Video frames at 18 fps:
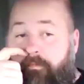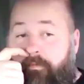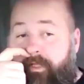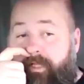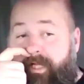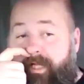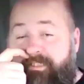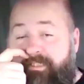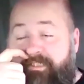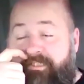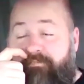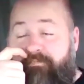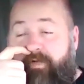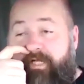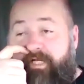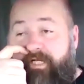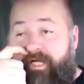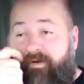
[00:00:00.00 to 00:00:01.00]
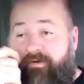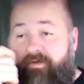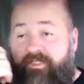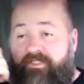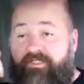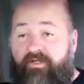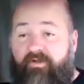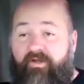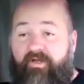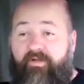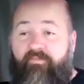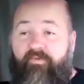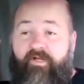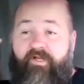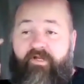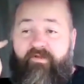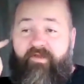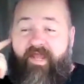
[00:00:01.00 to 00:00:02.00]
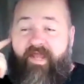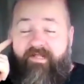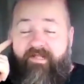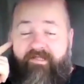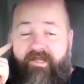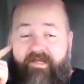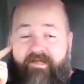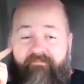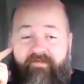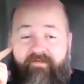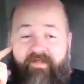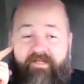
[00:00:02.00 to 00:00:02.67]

Well, that's when you know it's good, when you can't think of